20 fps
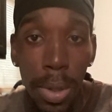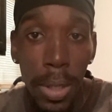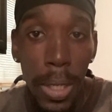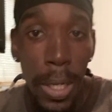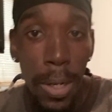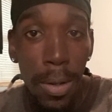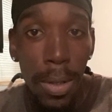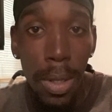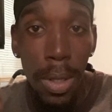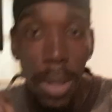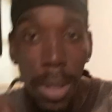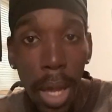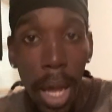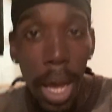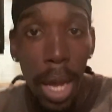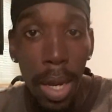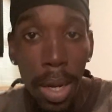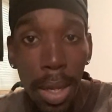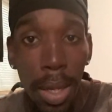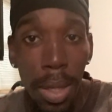secret
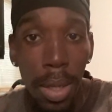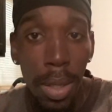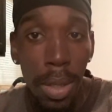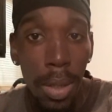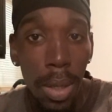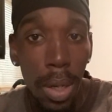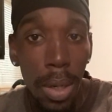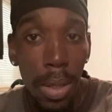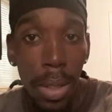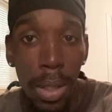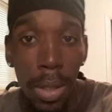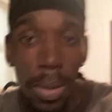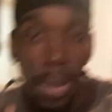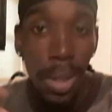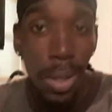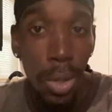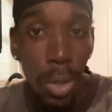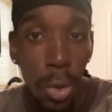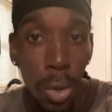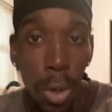societies,
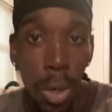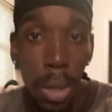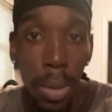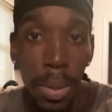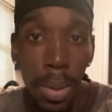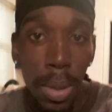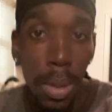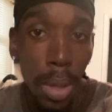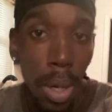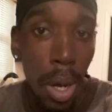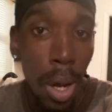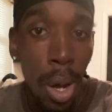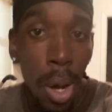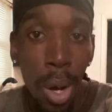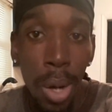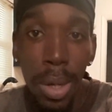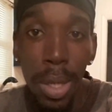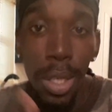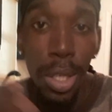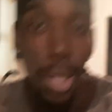citizen corps,
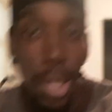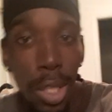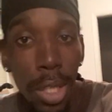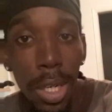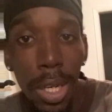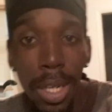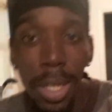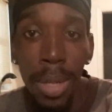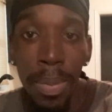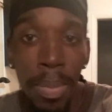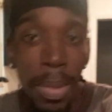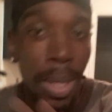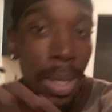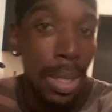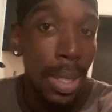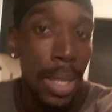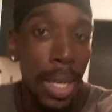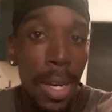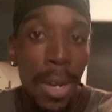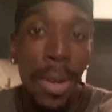all this shit,
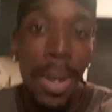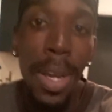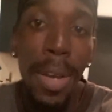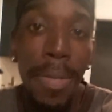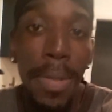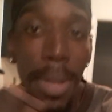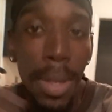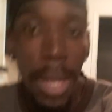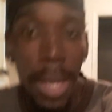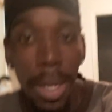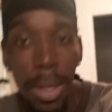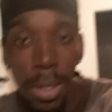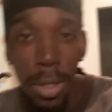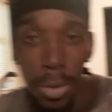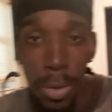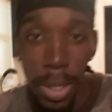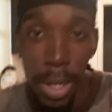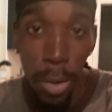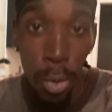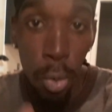military, everything,
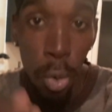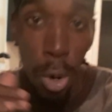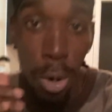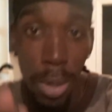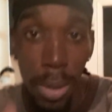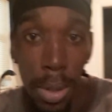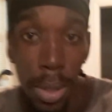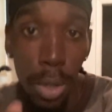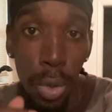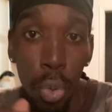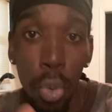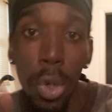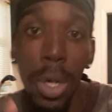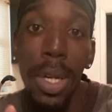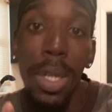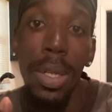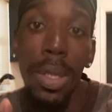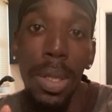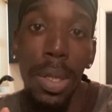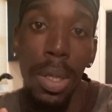so it works as
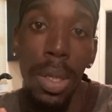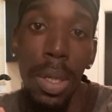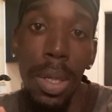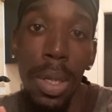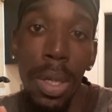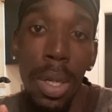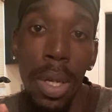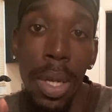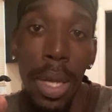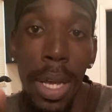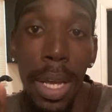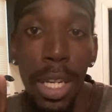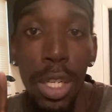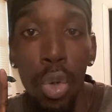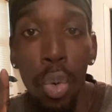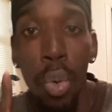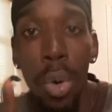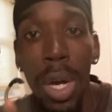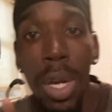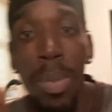one
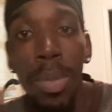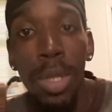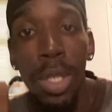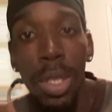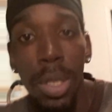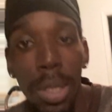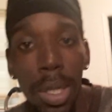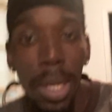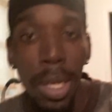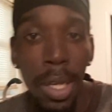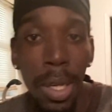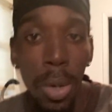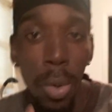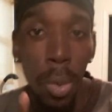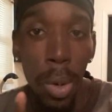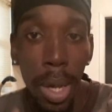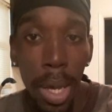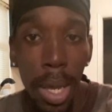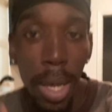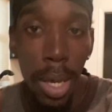machine,
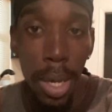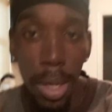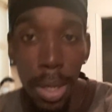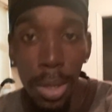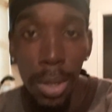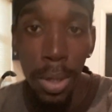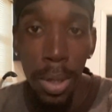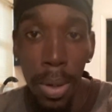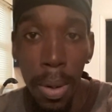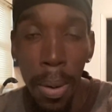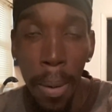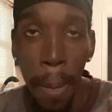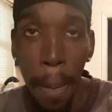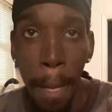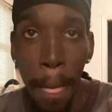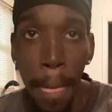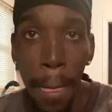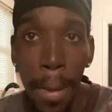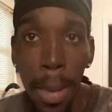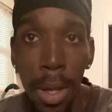one engine
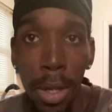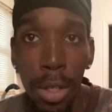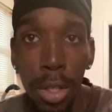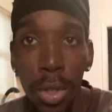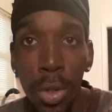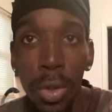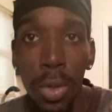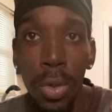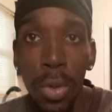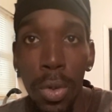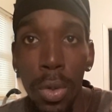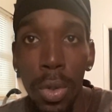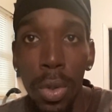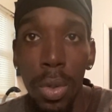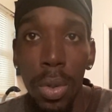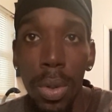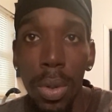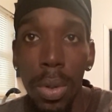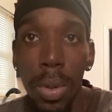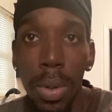to
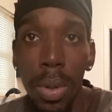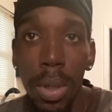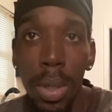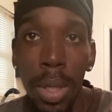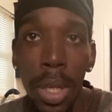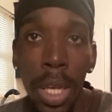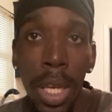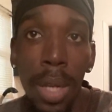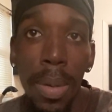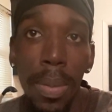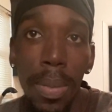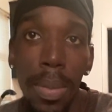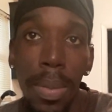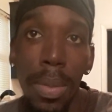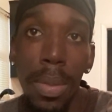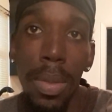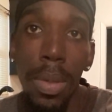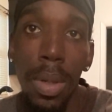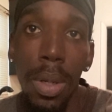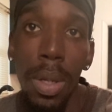keep
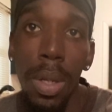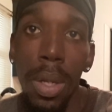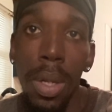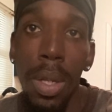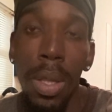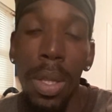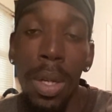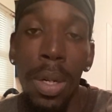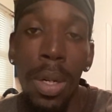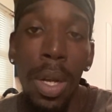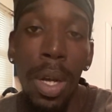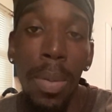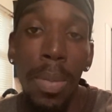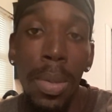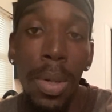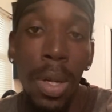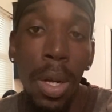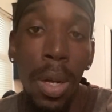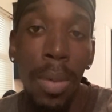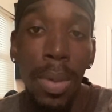the
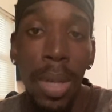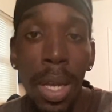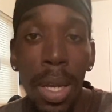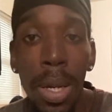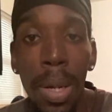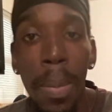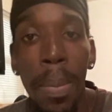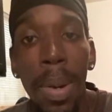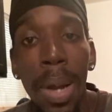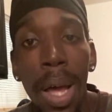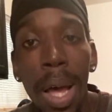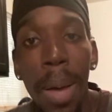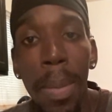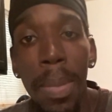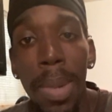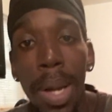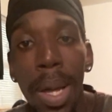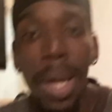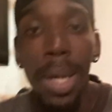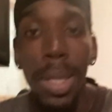dumb, keep the
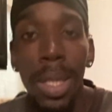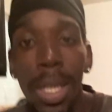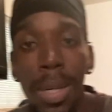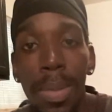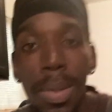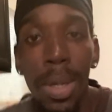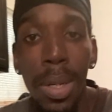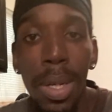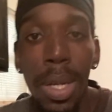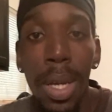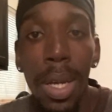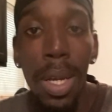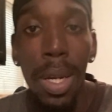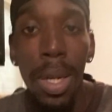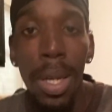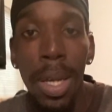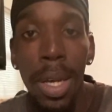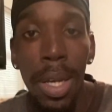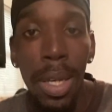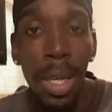blind, keep the
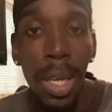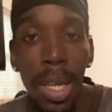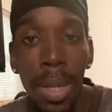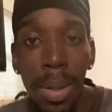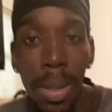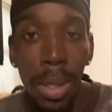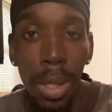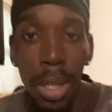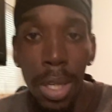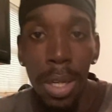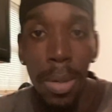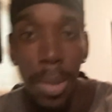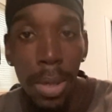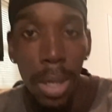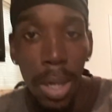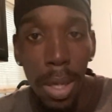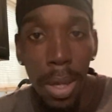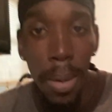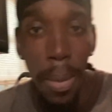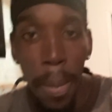dead, keep the
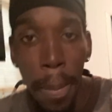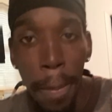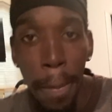sleep.